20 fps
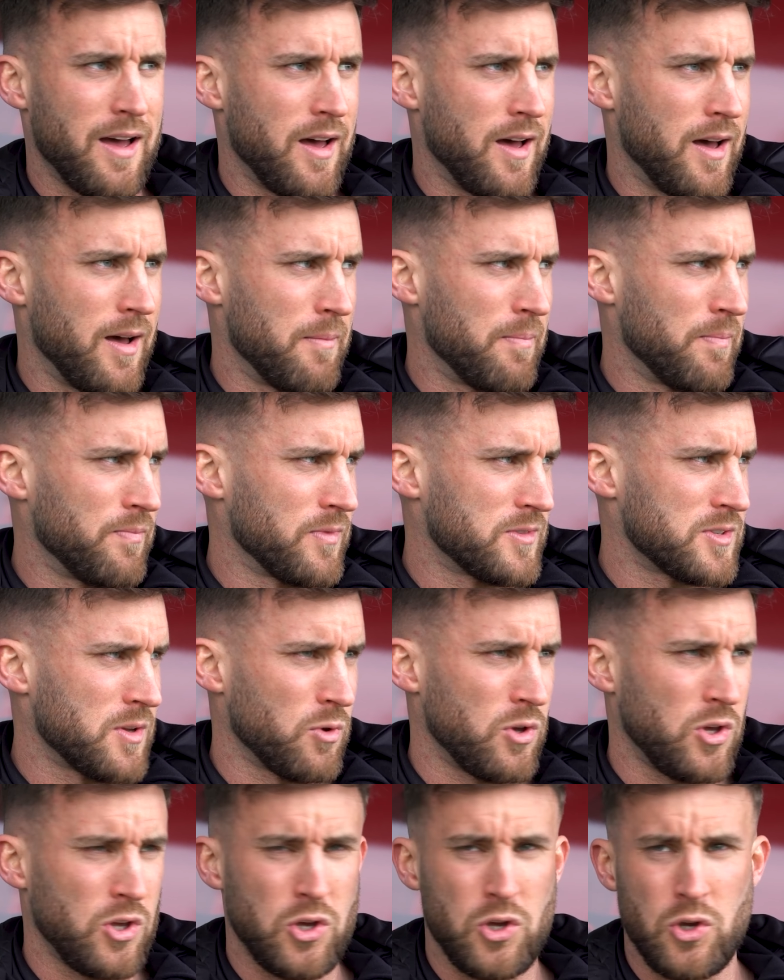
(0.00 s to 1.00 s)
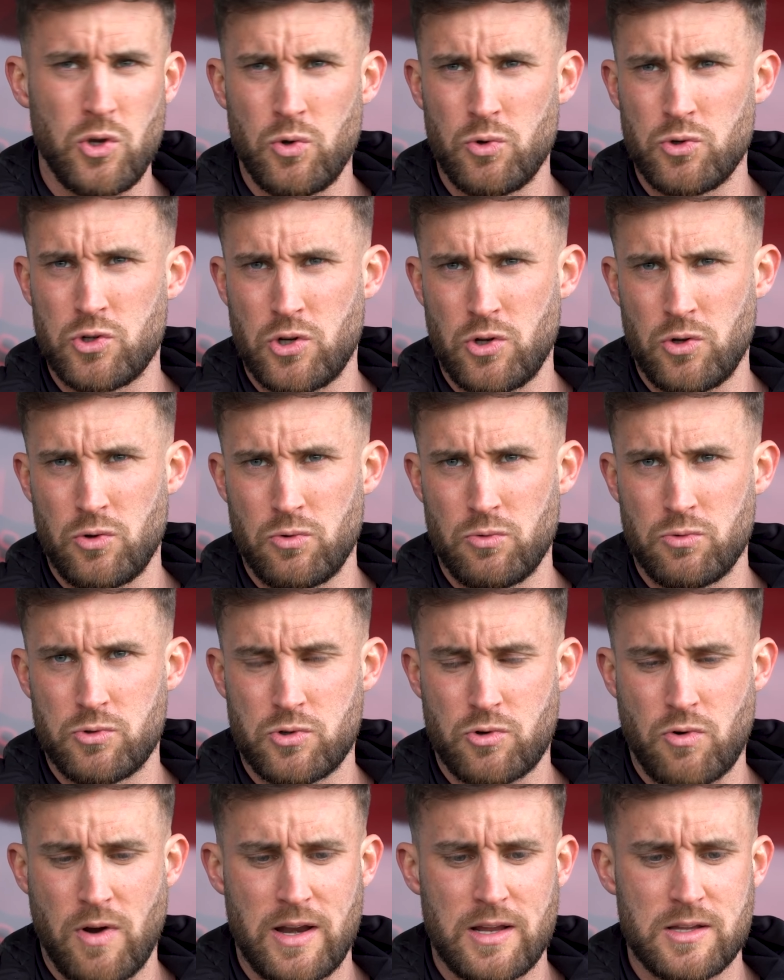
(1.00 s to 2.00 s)
Um, so huge,
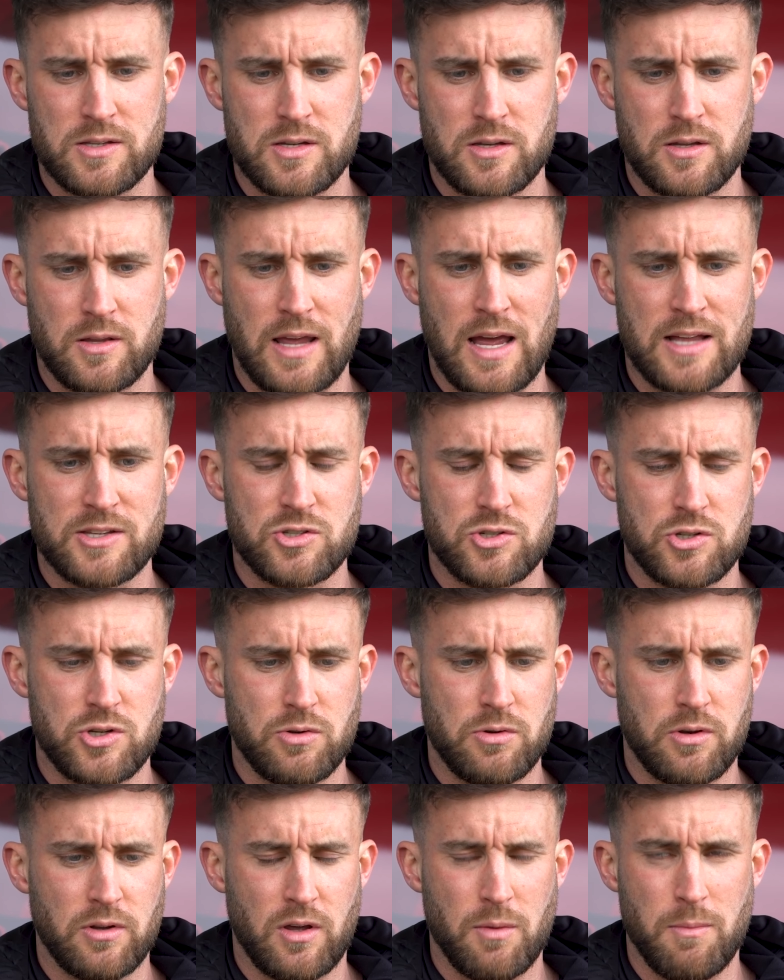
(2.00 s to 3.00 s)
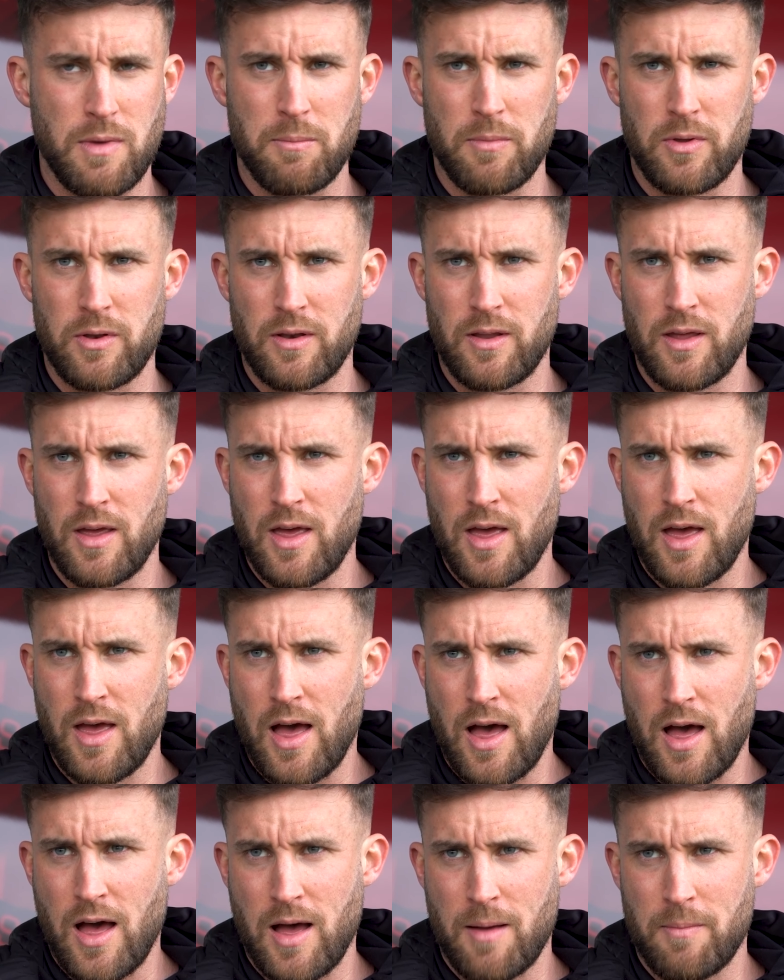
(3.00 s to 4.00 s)
huge credit to the attitude and commitment
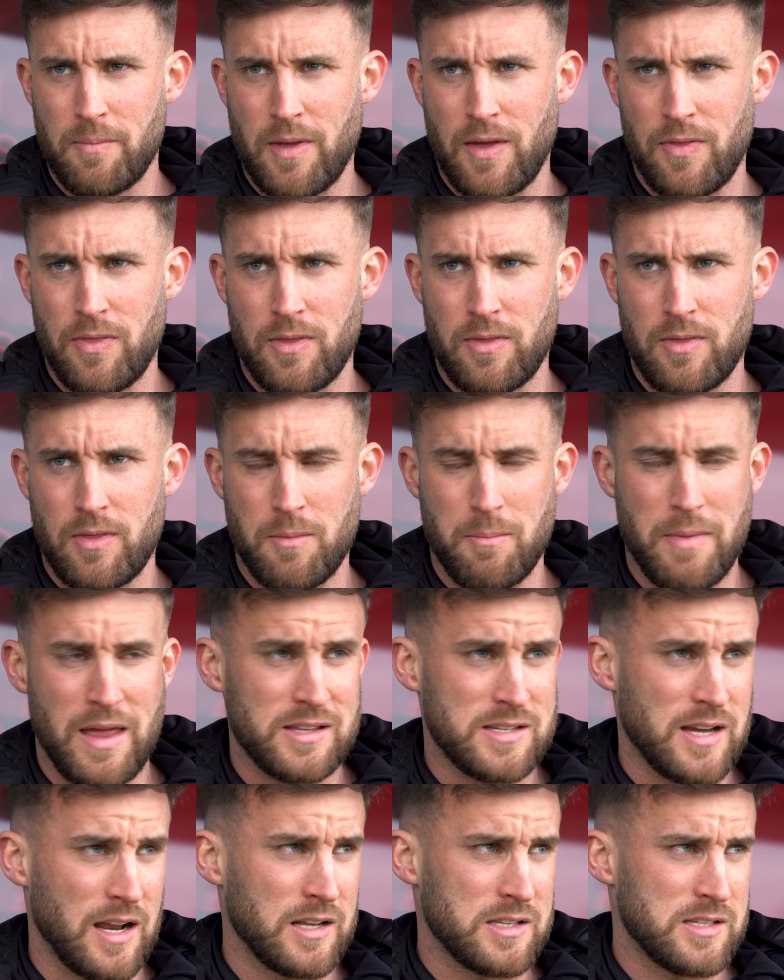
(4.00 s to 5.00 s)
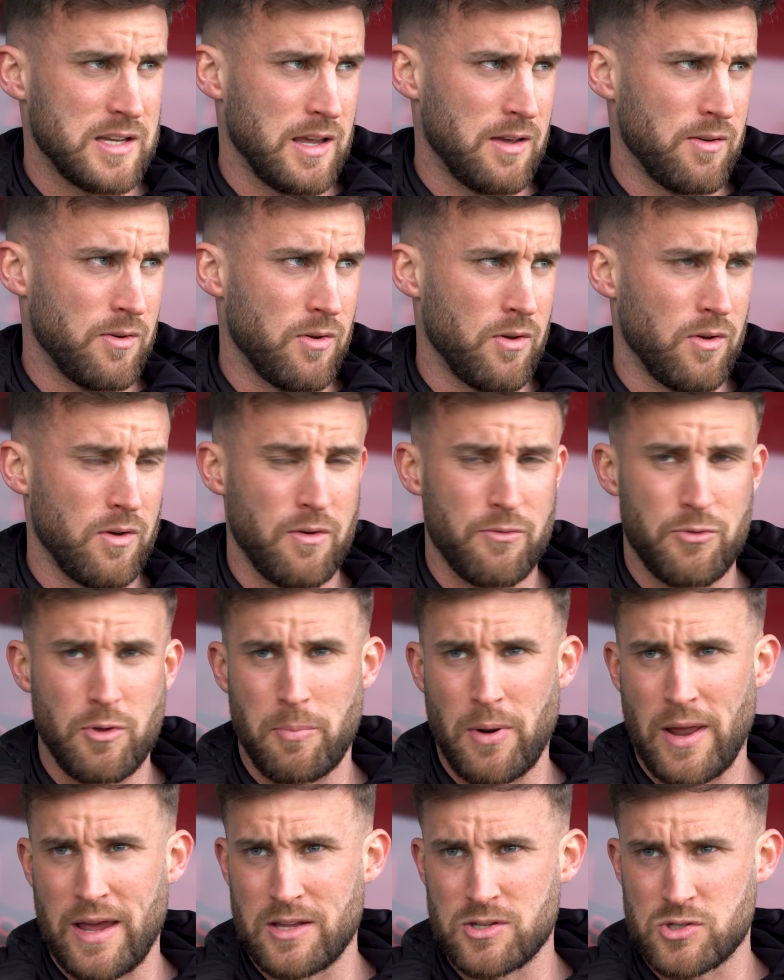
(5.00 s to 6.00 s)
um, and the mentality of, of, the
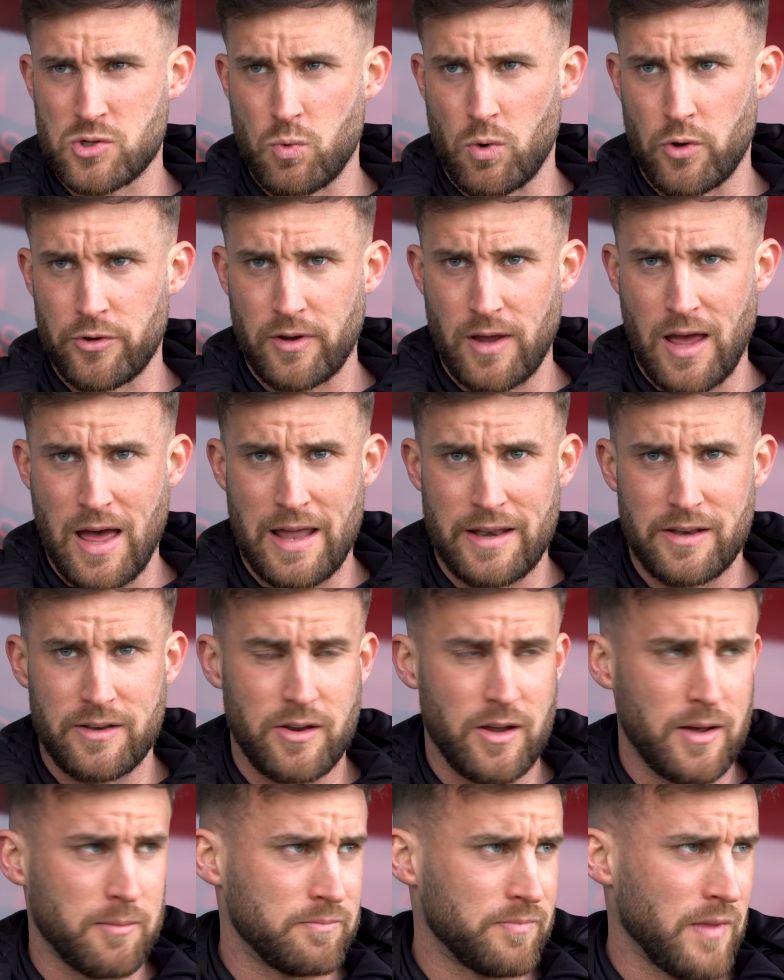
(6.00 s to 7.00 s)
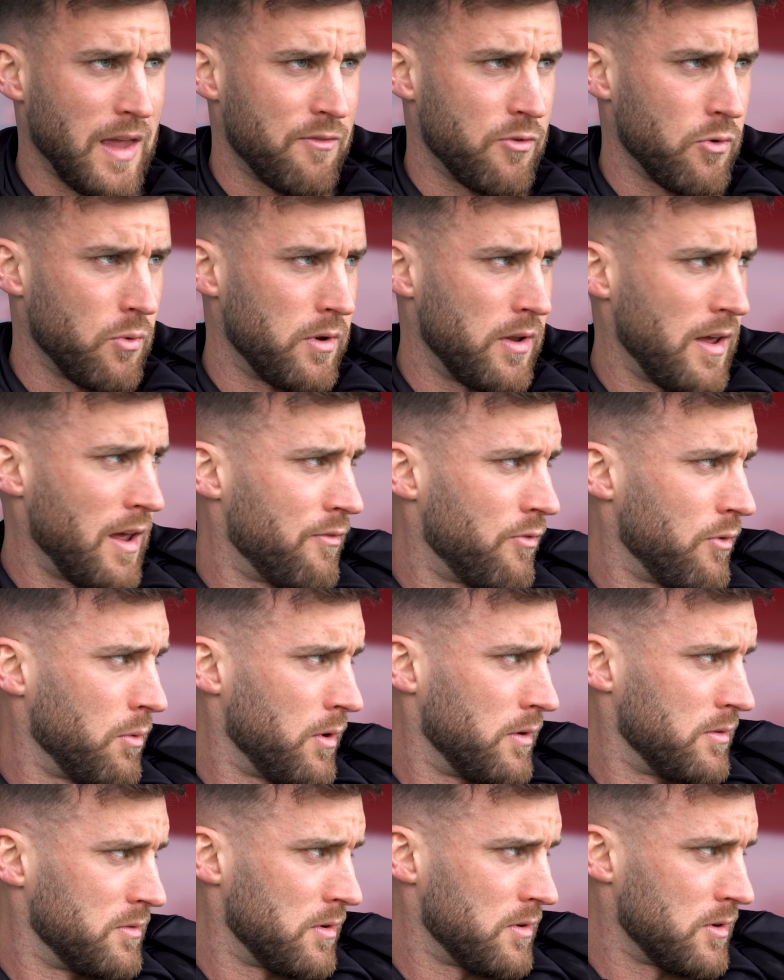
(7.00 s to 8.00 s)
playing squad and um, everyone
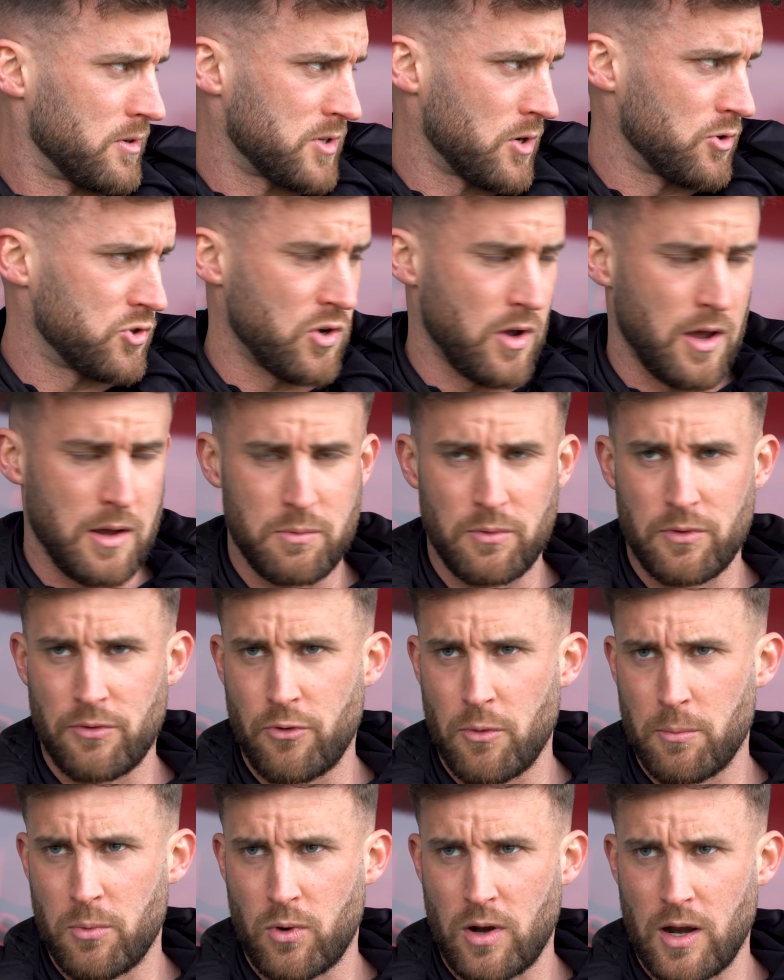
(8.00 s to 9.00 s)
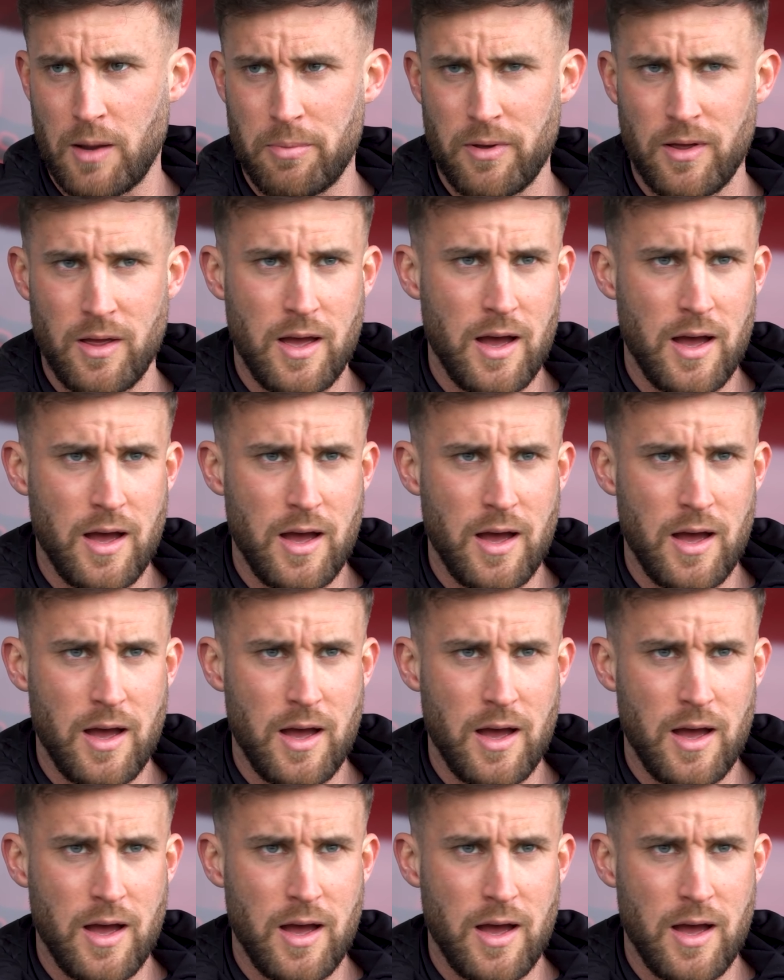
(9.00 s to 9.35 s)
everyone associated with the football club.